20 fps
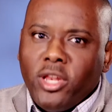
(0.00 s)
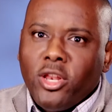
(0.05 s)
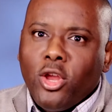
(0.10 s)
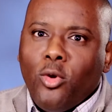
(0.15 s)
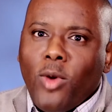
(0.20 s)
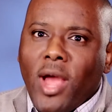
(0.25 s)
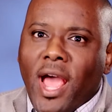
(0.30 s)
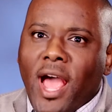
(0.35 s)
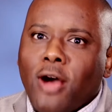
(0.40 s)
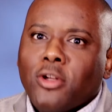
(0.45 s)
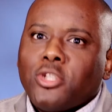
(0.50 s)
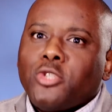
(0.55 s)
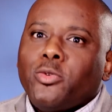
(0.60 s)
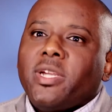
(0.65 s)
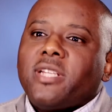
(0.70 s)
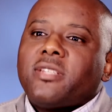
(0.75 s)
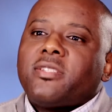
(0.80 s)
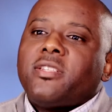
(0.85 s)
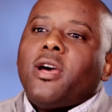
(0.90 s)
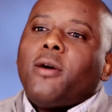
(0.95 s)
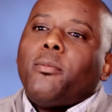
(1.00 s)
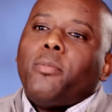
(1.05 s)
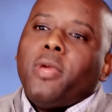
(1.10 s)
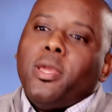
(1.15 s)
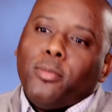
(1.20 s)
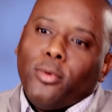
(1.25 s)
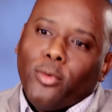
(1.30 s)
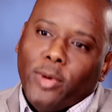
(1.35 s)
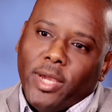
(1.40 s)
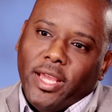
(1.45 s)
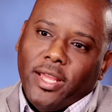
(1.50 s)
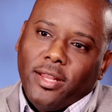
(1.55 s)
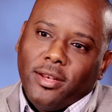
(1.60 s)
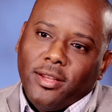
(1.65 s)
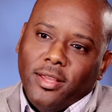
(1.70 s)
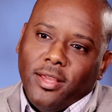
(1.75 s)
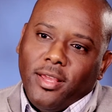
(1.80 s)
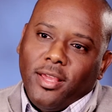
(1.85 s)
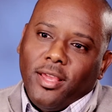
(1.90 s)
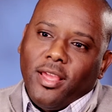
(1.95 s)
know how to accept people in,
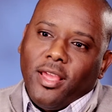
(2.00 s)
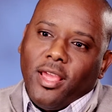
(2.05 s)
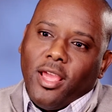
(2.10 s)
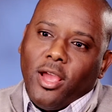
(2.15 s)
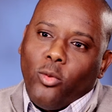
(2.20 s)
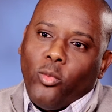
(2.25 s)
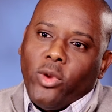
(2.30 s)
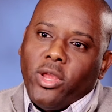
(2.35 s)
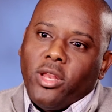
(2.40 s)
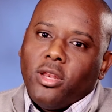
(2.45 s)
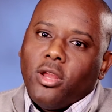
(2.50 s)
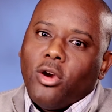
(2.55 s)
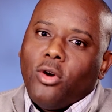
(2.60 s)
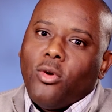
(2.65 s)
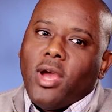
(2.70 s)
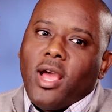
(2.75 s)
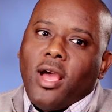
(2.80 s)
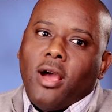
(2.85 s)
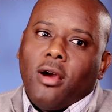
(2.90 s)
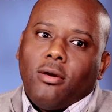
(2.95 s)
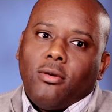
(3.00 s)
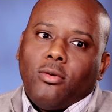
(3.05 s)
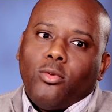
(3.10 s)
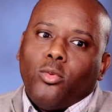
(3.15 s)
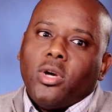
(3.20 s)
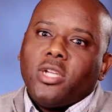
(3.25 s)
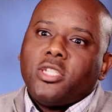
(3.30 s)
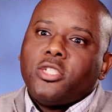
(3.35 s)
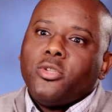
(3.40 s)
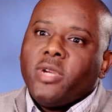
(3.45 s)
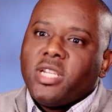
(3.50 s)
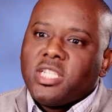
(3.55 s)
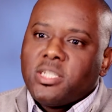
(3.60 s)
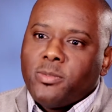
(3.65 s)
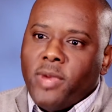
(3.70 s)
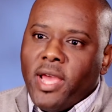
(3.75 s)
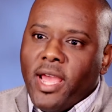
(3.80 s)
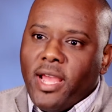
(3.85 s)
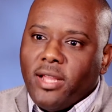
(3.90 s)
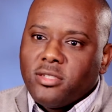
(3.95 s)
and we know how what to
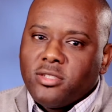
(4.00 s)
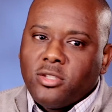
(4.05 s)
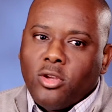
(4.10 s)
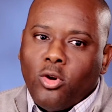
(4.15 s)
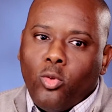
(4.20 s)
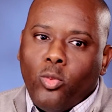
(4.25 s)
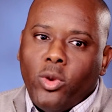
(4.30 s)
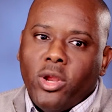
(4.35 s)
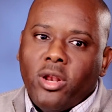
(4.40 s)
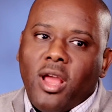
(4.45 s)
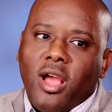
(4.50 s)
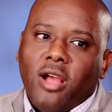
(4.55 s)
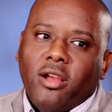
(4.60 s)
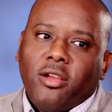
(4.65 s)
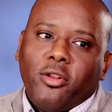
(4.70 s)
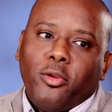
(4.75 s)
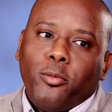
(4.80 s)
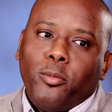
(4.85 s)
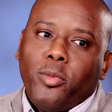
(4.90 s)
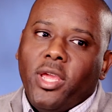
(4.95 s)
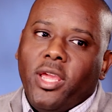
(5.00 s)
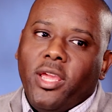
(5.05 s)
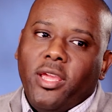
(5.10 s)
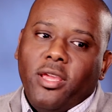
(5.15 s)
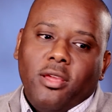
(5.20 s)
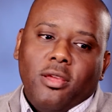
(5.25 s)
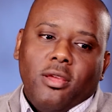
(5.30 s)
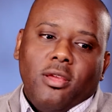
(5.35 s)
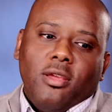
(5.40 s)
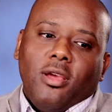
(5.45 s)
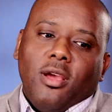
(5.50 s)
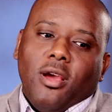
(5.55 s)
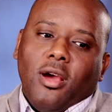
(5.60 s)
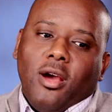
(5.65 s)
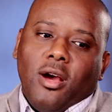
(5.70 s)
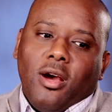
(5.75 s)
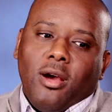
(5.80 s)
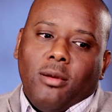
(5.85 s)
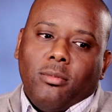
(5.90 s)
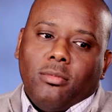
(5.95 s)
expect, so we're not going to be
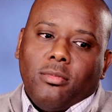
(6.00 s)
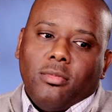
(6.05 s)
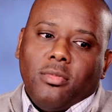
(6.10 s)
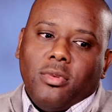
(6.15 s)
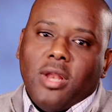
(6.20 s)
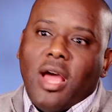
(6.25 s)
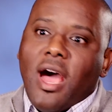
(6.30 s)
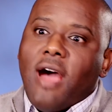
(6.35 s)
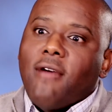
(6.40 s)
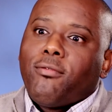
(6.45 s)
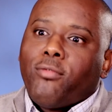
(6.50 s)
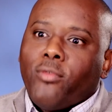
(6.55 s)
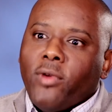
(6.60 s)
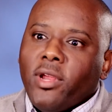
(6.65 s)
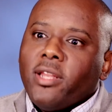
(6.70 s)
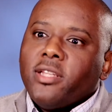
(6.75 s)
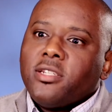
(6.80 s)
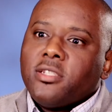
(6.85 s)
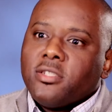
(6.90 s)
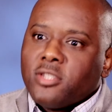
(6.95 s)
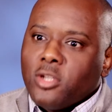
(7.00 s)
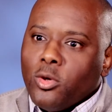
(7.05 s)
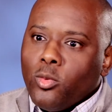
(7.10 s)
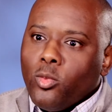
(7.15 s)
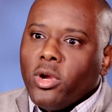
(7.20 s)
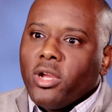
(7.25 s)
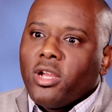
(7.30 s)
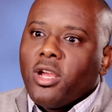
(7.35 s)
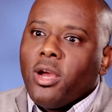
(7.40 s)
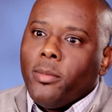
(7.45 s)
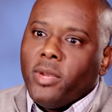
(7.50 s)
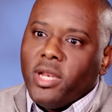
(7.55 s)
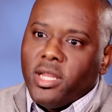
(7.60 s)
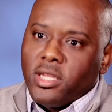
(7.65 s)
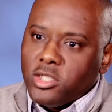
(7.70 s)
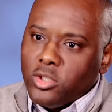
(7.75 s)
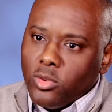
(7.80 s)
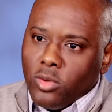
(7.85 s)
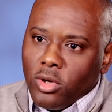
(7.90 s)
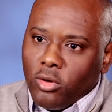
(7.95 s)
not friendly to someone coming
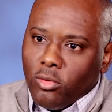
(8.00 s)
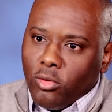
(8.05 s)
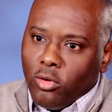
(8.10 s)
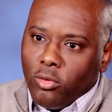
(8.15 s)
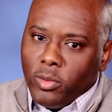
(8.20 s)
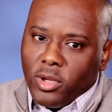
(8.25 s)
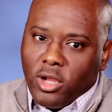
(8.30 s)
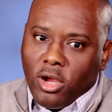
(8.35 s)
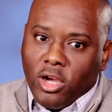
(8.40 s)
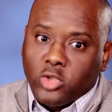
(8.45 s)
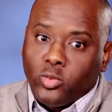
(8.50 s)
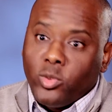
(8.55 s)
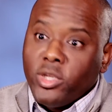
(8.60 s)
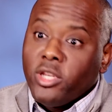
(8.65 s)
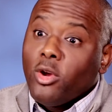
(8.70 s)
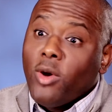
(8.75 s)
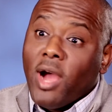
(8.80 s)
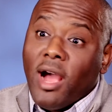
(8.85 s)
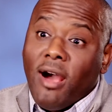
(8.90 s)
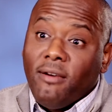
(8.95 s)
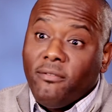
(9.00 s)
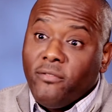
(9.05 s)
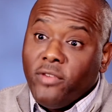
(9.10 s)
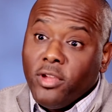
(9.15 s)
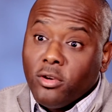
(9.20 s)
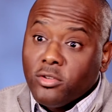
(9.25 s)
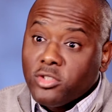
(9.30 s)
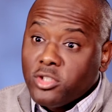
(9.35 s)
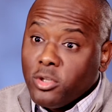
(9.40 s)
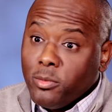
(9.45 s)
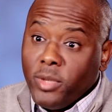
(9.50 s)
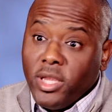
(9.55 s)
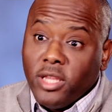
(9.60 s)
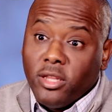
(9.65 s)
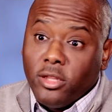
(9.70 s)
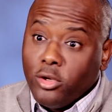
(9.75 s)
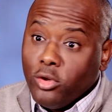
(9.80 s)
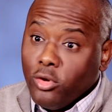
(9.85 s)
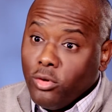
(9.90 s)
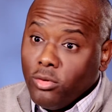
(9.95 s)
into a group because we know how it feels to be
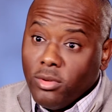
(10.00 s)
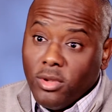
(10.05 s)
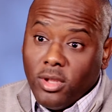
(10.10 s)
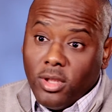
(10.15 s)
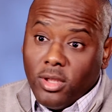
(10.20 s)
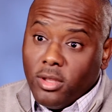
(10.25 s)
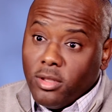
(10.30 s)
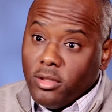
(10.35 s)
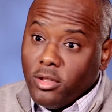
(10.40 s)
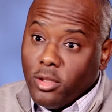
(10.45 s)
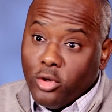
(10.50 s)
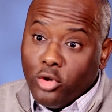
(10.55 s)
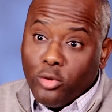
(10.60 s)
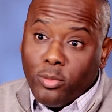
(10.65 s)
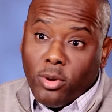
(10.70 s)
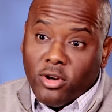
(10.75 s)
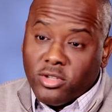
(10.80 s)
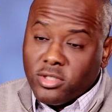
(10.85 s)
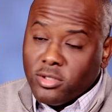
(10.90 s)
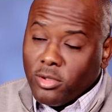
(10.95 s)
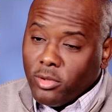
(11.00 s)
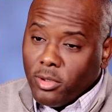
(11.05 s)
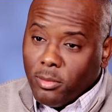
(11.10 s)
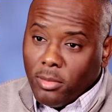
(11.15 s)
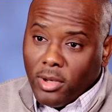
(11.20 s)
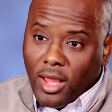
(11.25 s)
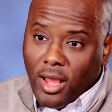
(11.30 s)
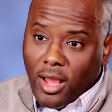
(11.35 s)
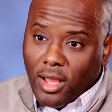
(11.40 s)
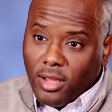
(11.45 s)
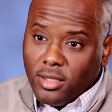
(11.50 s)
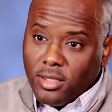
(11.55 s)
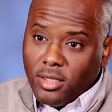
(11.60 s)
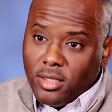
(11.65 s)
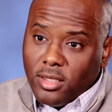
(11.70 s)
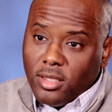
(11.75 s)
the new person on the block.